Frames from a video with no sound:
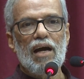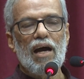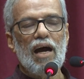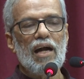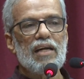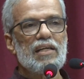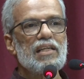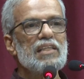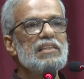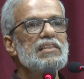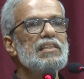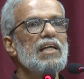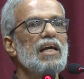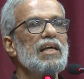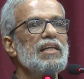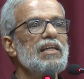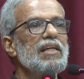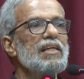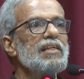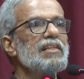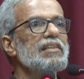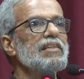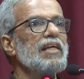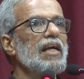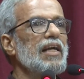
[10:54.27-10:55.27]

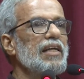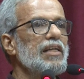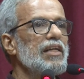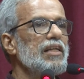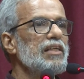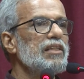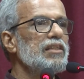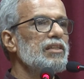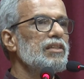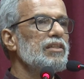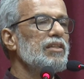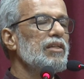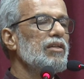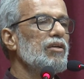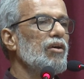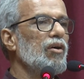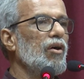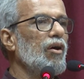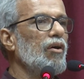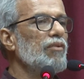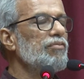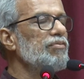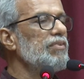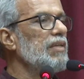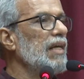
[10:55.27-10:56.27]
understanding techniques
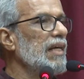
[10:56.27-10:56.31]
of